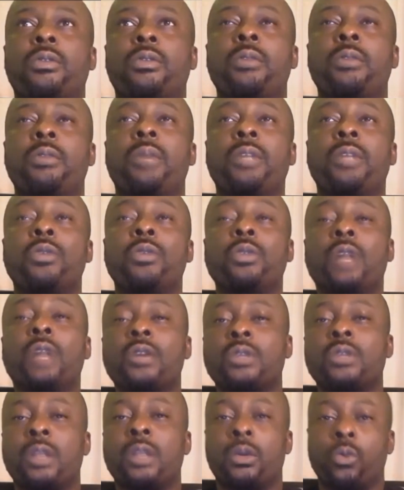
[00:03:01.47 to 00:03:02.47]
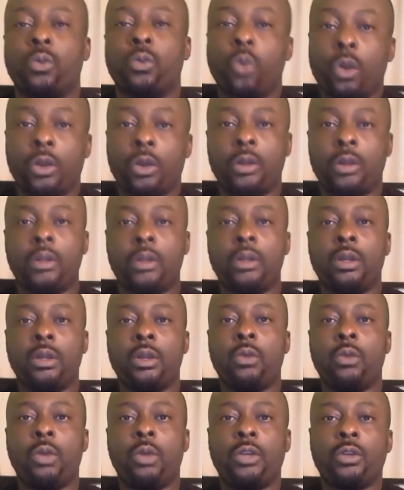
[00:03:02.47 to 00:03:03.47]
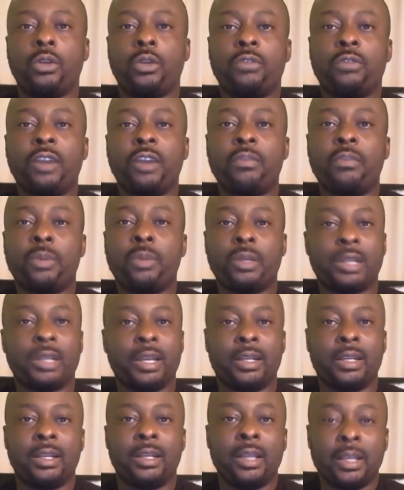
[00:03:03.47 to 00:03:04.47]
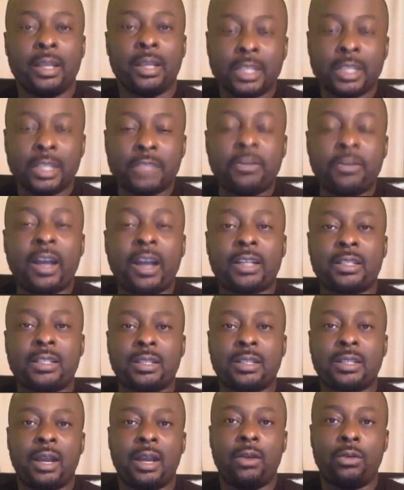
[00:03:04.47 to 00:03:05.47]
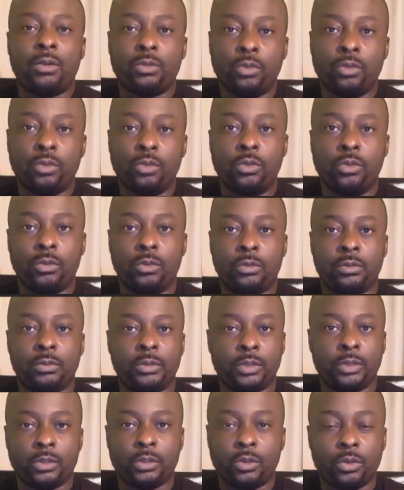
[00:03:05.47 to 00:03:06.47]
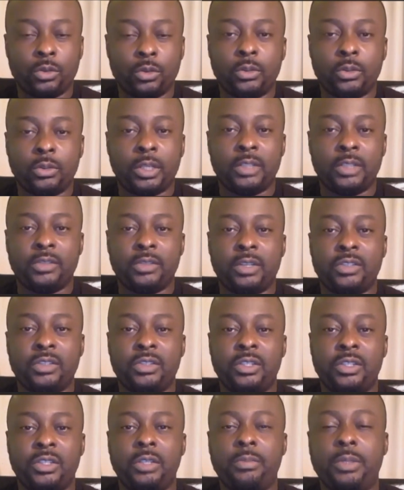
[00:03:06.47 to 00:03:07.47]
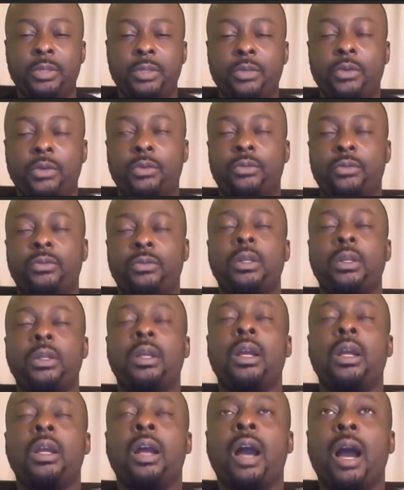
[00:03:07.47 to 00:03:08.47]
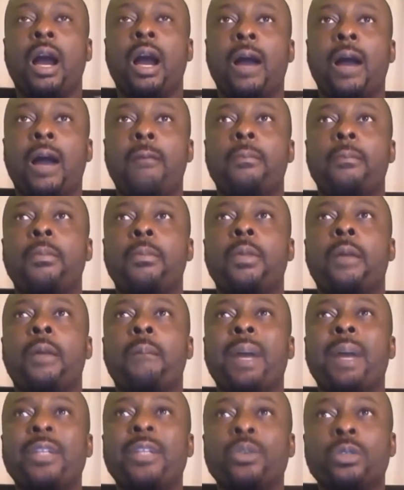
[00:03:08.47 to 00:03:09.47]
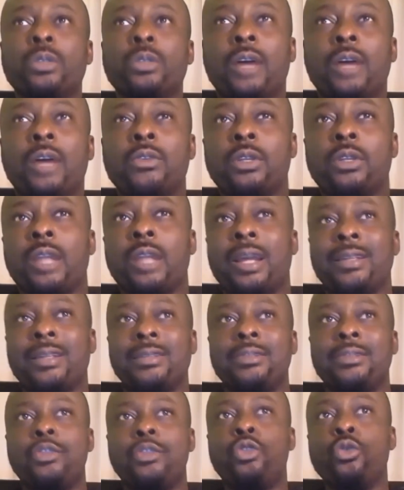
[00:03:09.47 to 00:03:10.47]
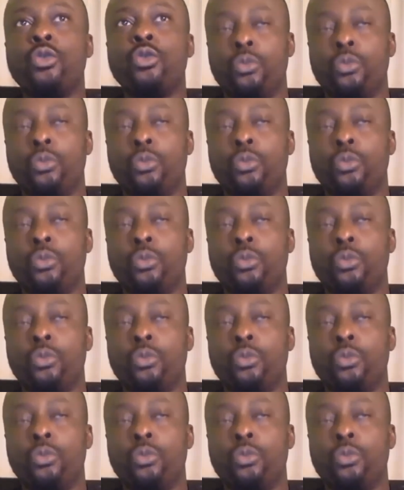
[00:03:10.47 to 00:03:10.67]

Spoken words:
By 2001, we had done 5.9. These facts are on Google. Just Google Nigerian GDP growth. By 2002,